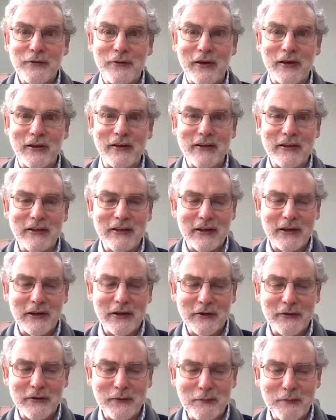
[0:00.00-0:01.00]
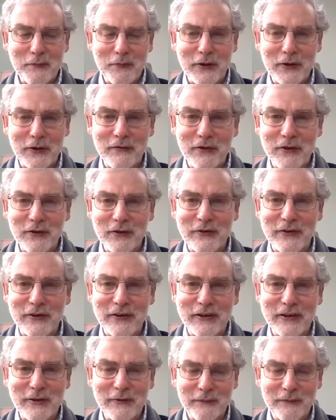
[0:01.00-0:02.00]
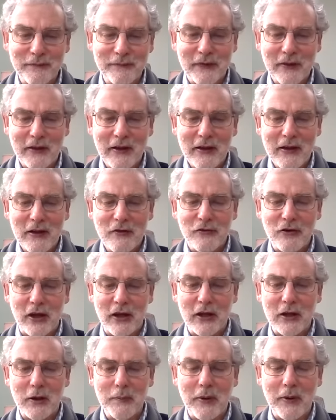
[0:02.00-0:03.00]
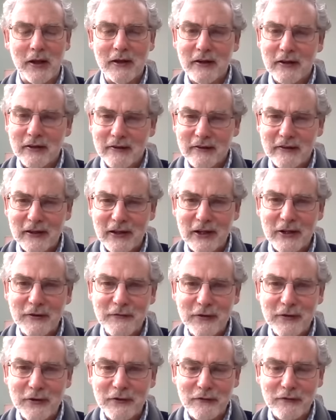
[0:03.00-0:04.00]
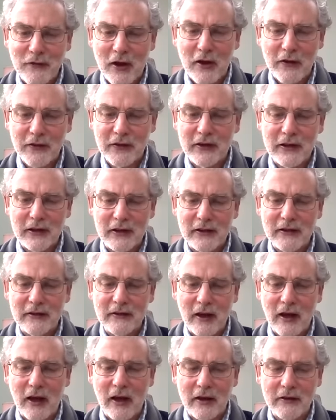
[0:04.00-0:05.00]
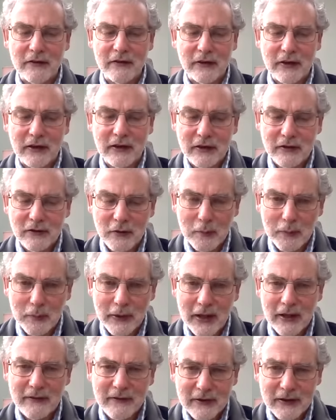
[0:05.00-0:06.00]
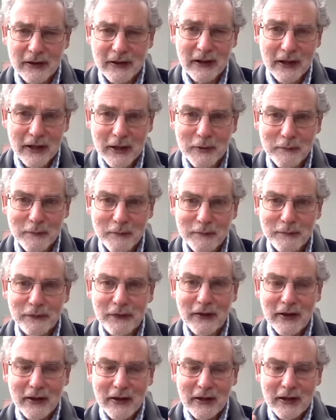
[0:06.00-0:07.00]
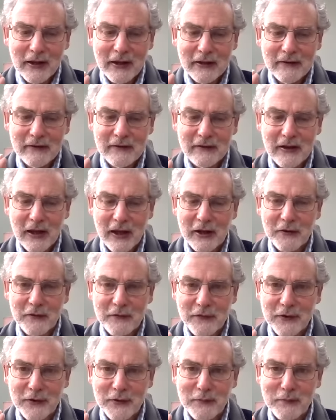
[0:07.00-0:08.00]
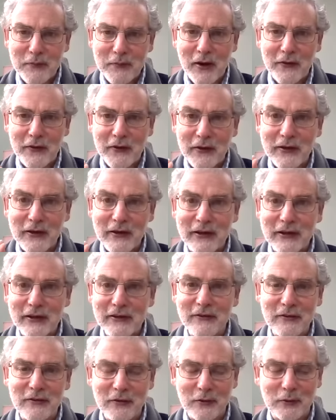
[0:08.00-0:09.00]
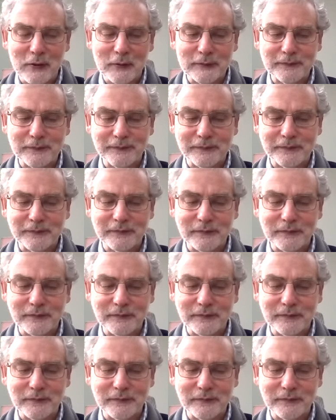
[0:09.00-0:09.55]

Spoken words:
20 years previously, Jacob had deceived his father Isaac into blessing him instead of his brother Esau.